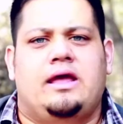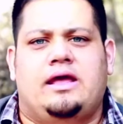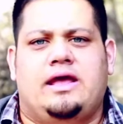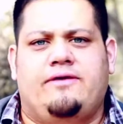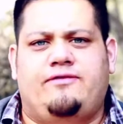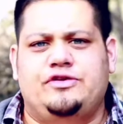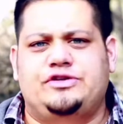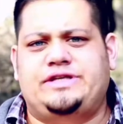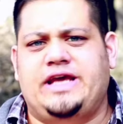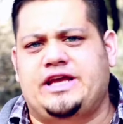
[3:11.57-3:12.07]

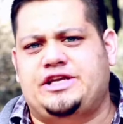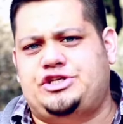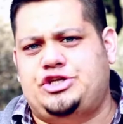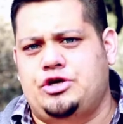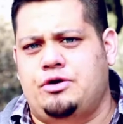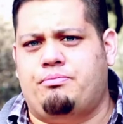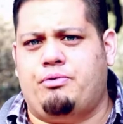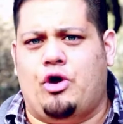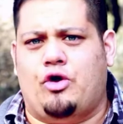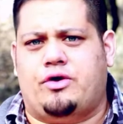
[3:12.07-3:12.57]
If you take
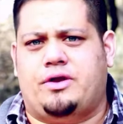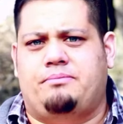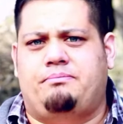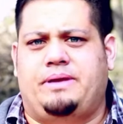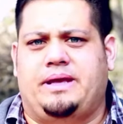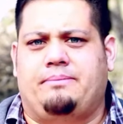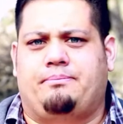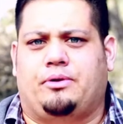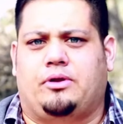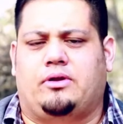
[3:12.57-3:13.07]
2 broken
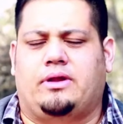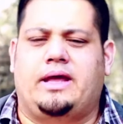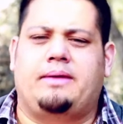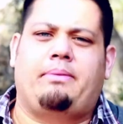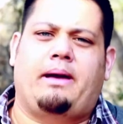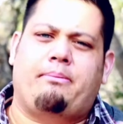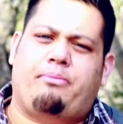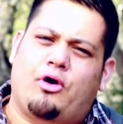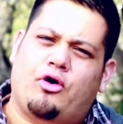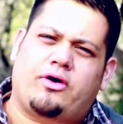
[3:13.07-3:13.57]
people, and
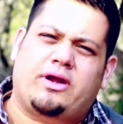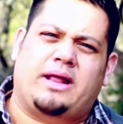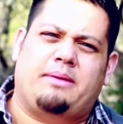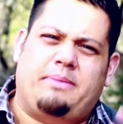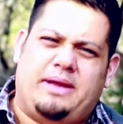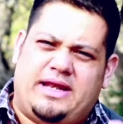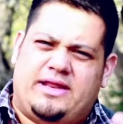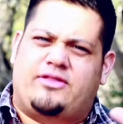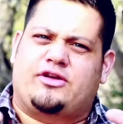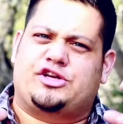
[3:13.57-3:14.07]
by broken I
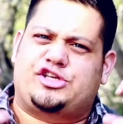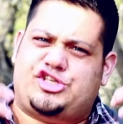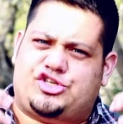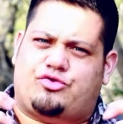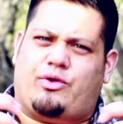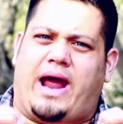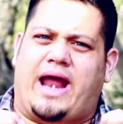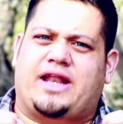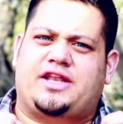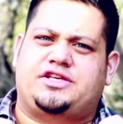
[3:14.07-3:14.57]
mean in their
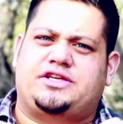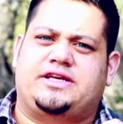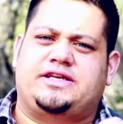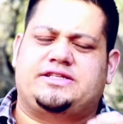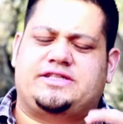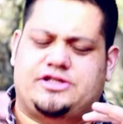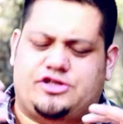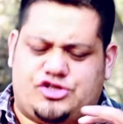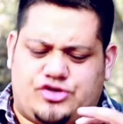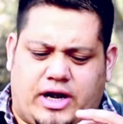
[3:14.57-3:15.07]

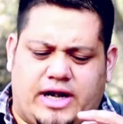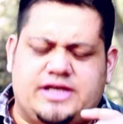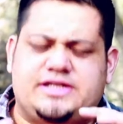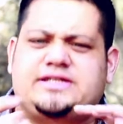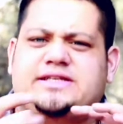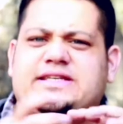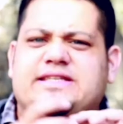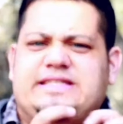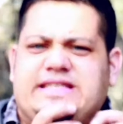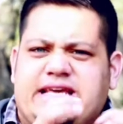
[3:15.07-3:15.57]
strategies,
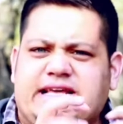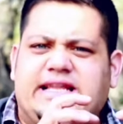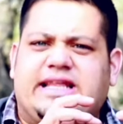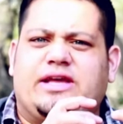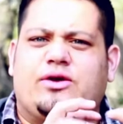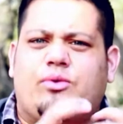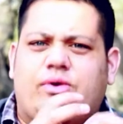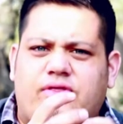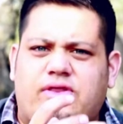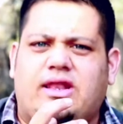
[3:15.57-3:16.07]
of
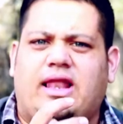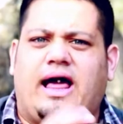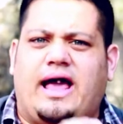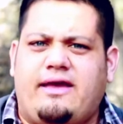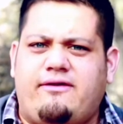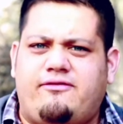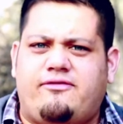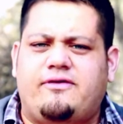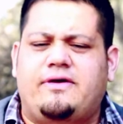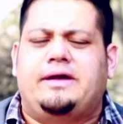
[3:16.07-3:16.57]
dealing with
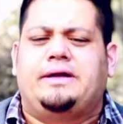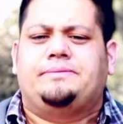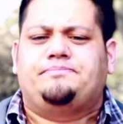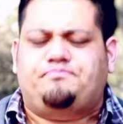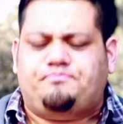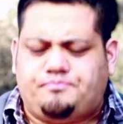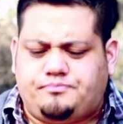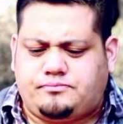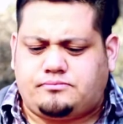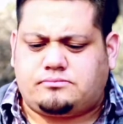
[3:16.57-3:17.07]
life,
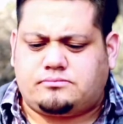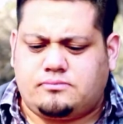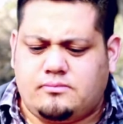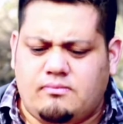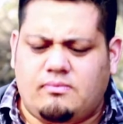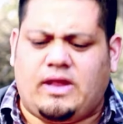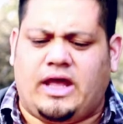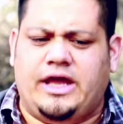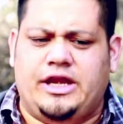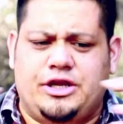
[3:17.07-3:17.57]

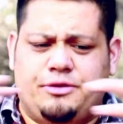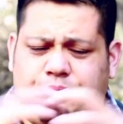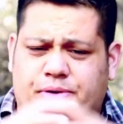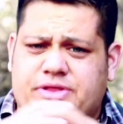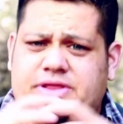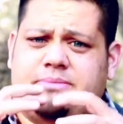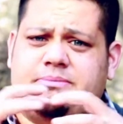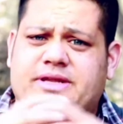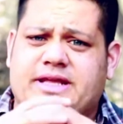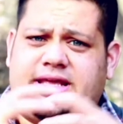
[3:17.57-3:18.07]
and you put
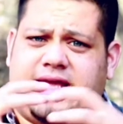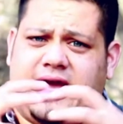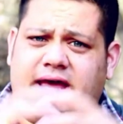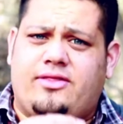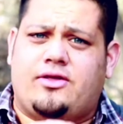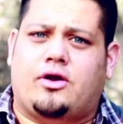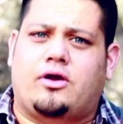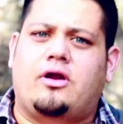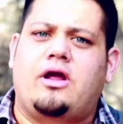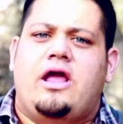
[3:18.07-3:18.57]
them
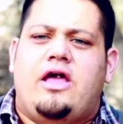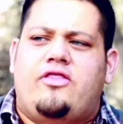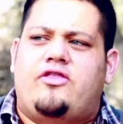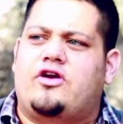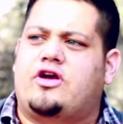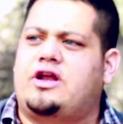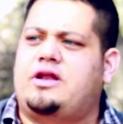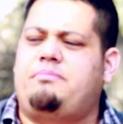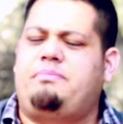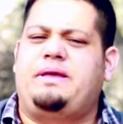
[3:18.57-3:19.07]
together, they're
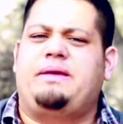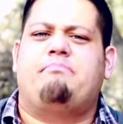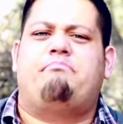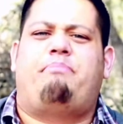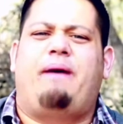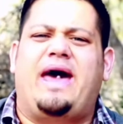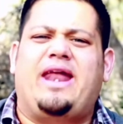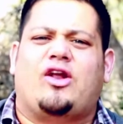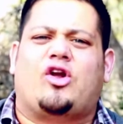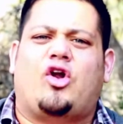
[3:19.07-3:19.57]
going to be
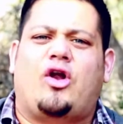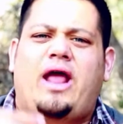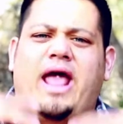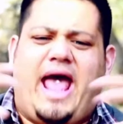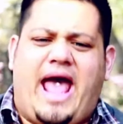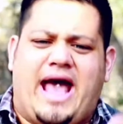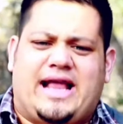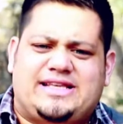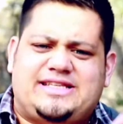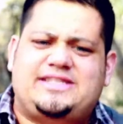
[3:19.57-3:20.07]
better
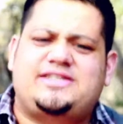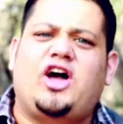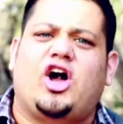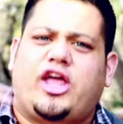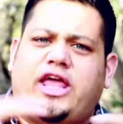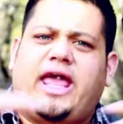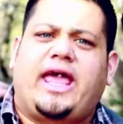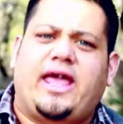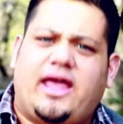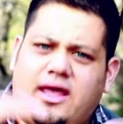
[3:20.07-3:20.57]
at
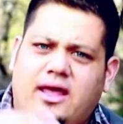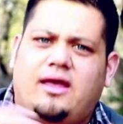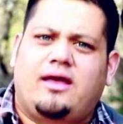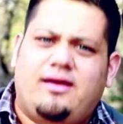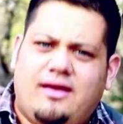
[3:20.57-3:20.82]
sucking.